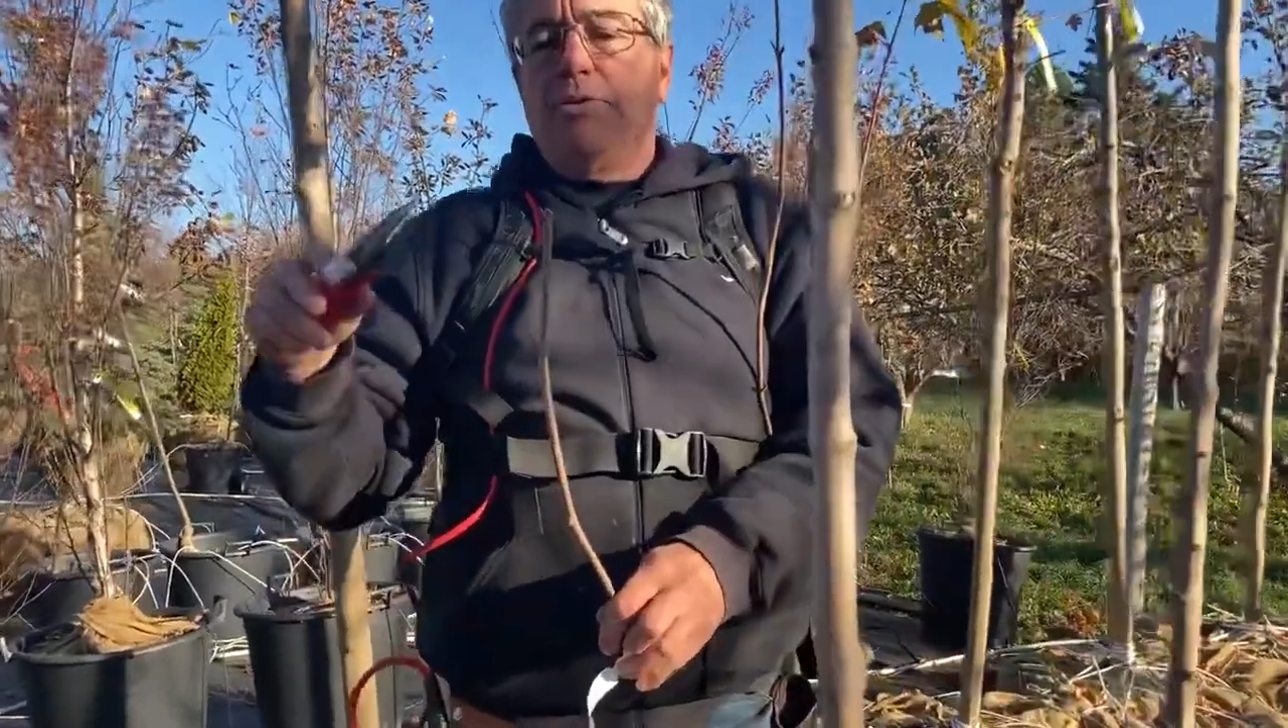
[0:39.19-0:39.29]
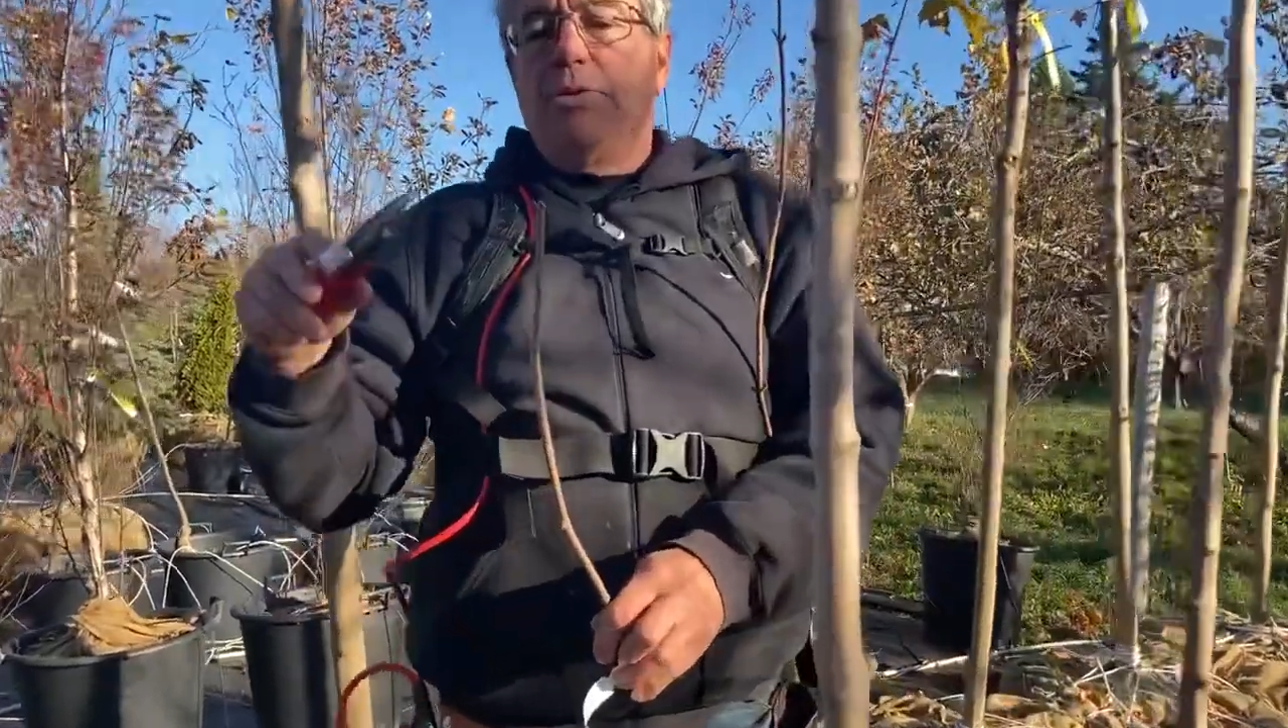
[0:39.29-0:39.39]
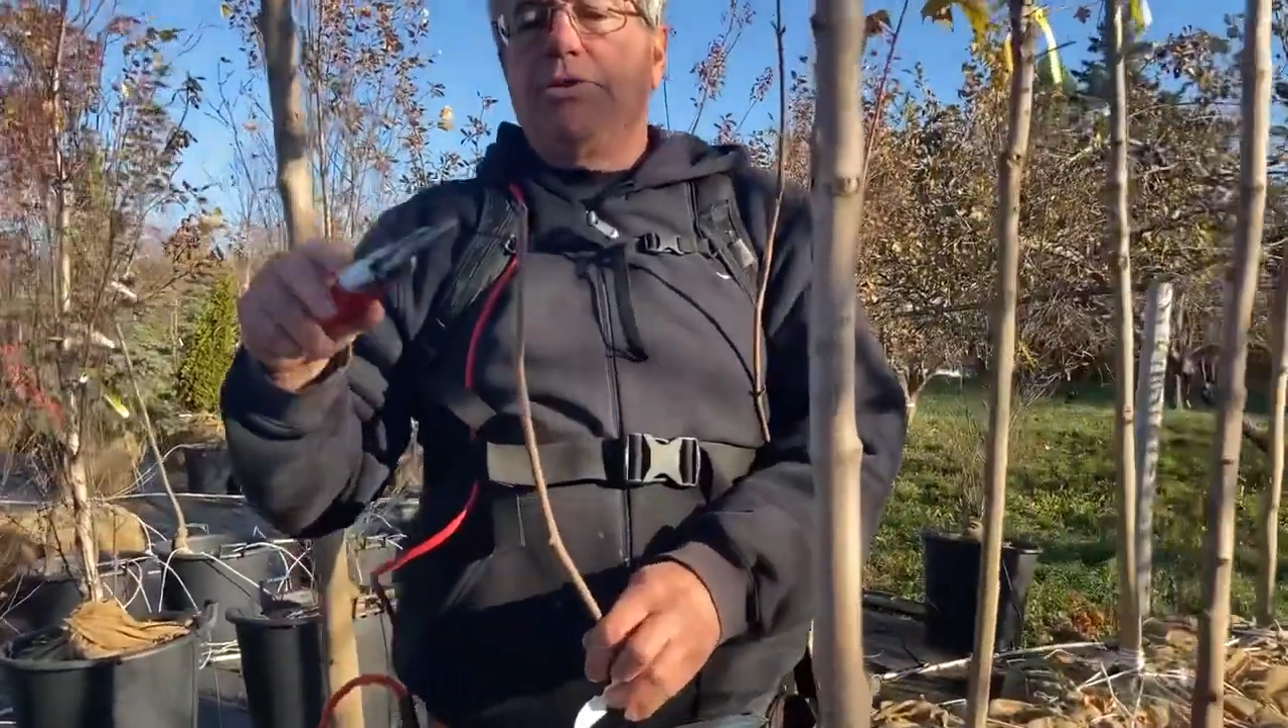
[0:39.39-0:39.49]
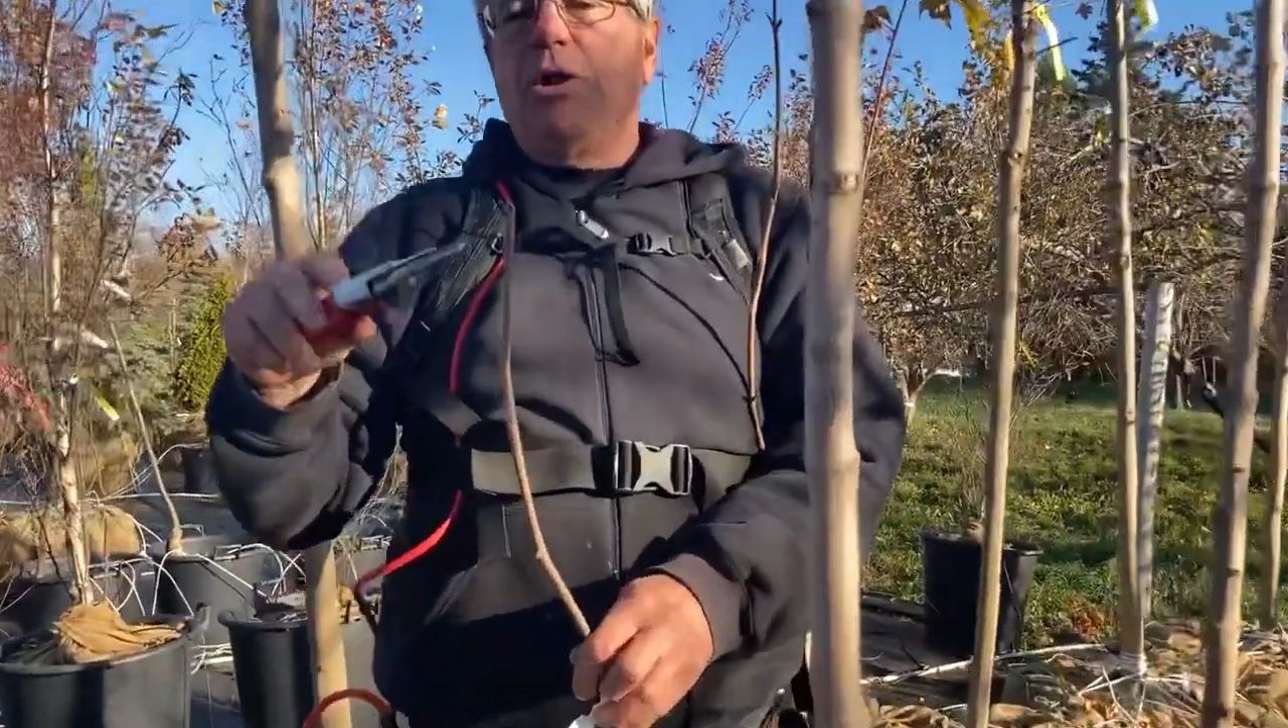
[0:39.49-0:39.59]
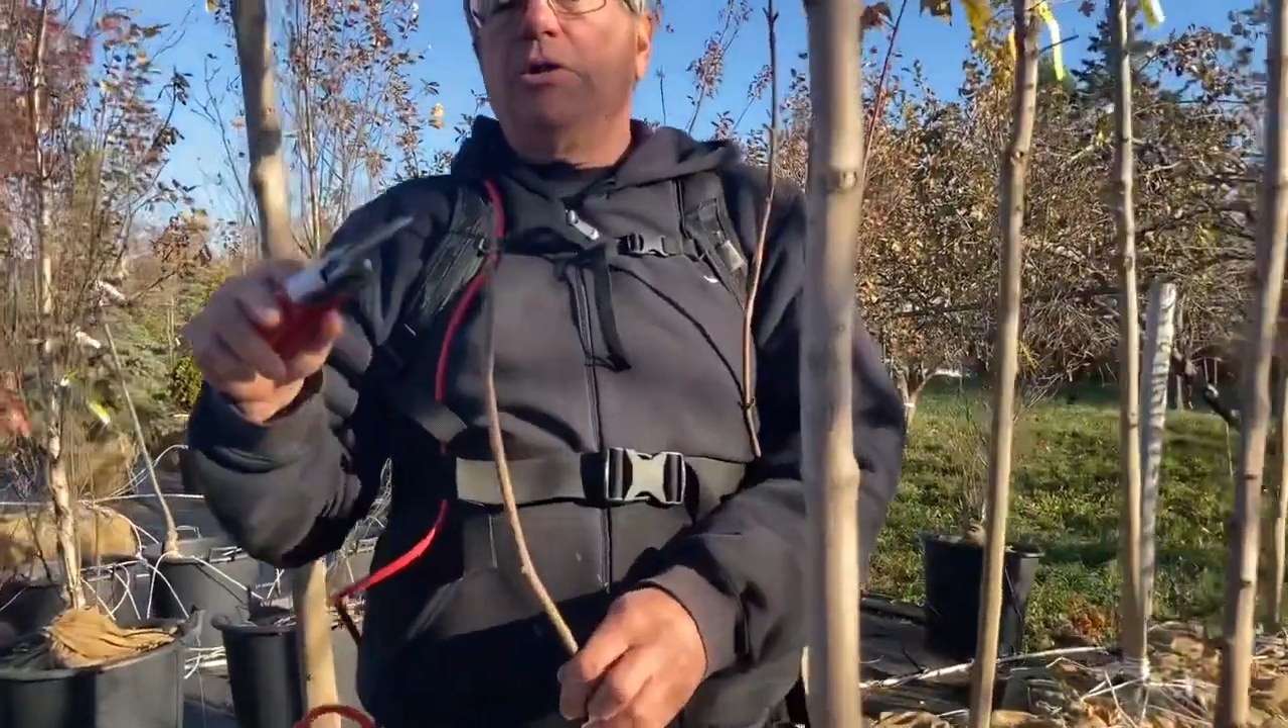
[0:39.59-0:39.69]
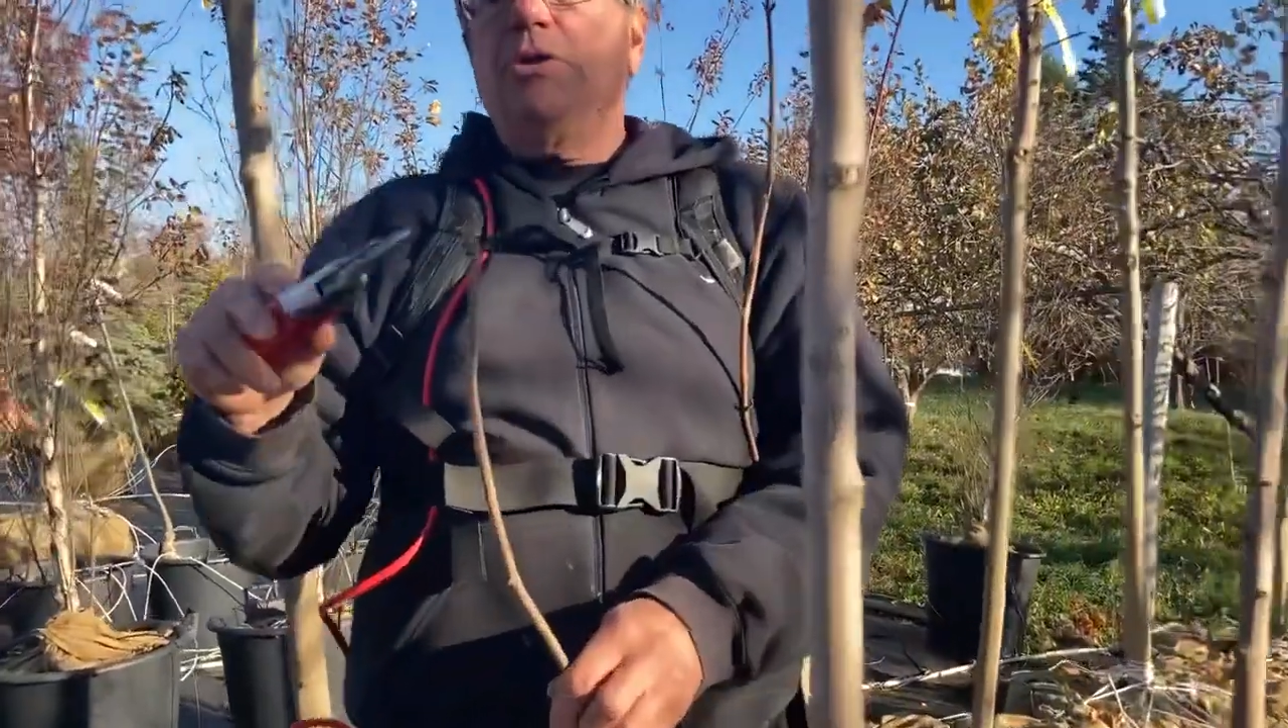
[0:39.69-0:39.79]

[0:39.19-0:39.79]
result